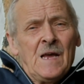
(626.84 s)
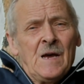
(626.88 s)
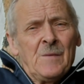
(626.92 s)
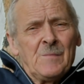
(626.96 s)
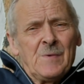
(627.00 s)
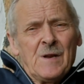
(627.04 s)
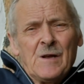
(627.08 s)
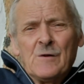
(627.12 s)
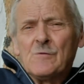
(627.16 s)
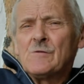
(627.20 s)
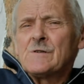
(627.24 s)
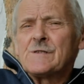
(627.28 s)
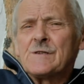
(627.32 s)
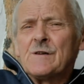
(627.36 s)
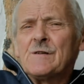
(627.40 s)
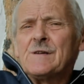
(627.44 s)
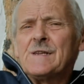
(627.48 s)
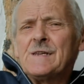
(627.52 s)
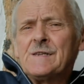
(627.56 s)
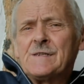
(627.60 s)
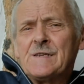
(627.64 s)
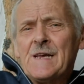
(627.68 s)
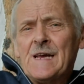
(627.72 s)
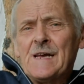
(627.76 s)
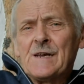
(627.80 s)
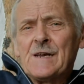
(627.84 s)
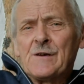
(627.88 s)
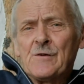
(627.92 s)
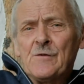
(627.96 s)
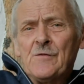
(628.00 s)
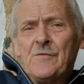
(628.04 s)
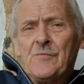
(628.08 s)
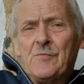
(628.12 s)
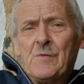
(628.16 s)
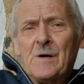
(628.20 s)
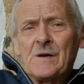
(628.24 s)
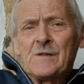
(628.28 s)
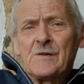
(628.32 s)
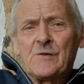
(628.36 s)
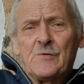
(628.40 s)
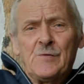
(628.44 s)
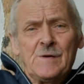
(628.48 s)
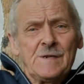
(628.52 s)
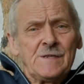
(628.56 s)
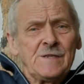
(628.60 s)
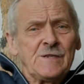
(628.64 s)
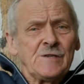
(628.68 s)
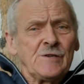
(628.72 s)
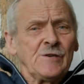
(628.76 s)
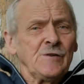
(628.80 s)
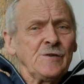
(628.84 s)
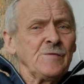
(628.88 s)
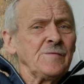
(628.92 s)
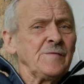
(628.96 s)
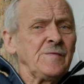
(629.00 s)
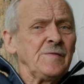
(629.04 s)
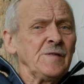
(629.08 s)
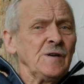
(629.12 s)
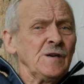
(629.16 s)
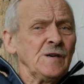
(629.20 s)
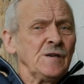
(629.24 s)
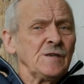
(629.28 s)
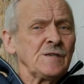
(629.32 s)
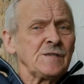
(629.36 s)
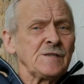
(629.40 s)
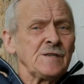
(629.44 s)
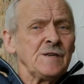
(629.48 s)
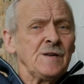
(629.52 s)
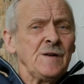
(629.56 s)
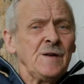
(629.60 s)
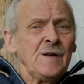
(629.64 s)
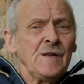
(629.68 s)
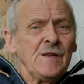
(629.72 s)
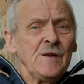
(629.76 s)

But I also need to head off one question first.